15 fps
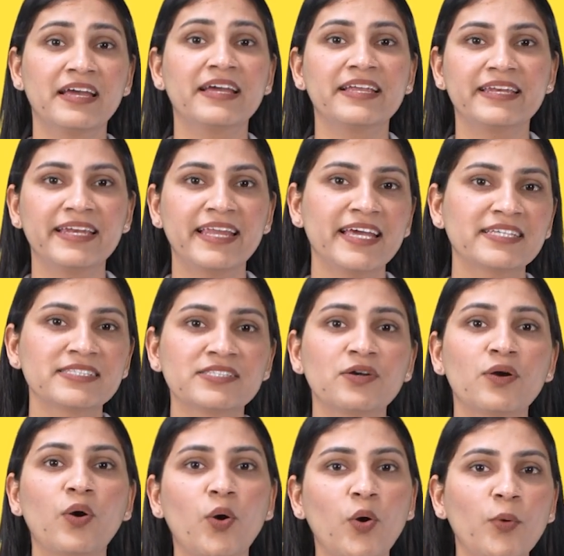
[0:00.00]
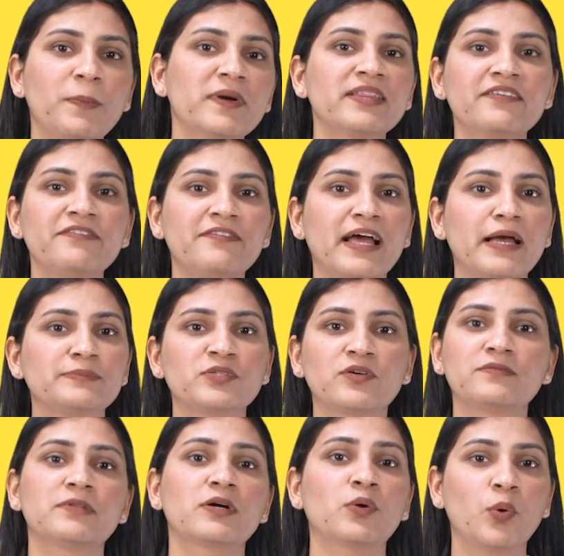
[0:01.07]
Next, open the flaps
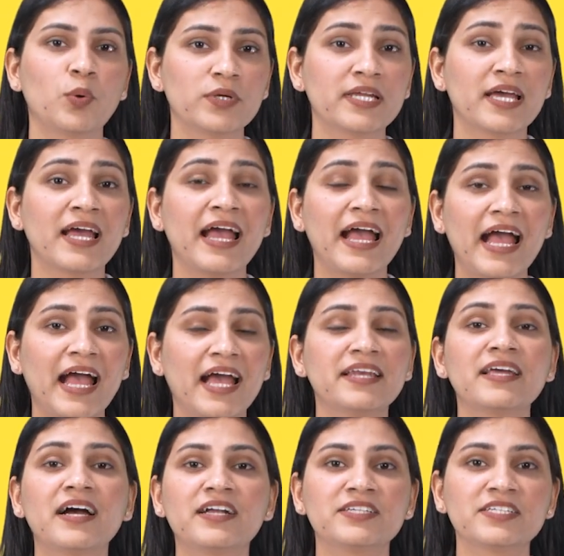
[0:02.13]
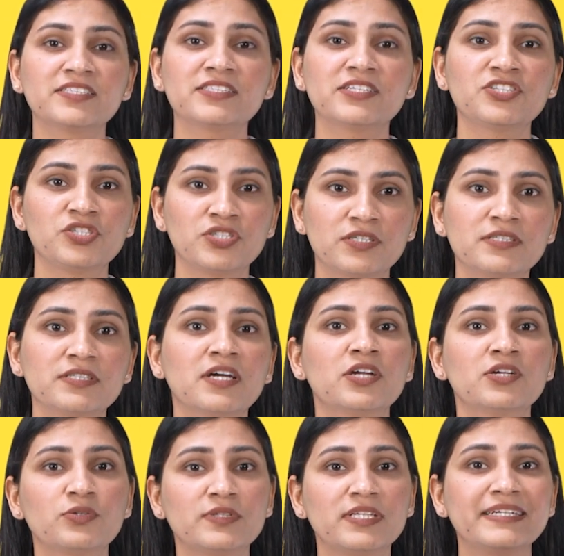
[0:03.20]
of the coat and adhere the shirt
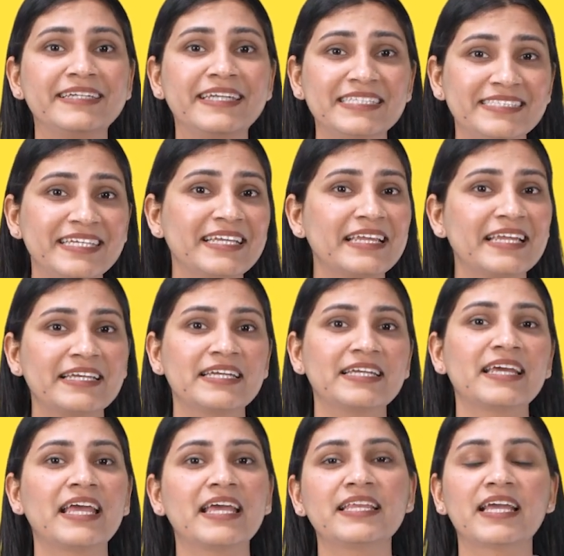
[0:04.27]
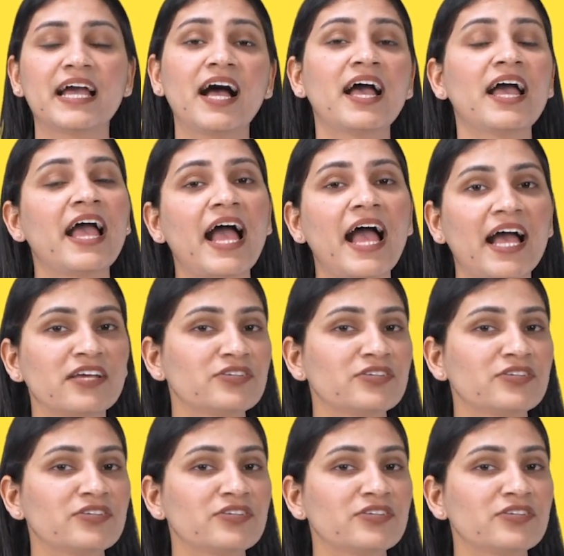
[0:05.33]
to the designated area as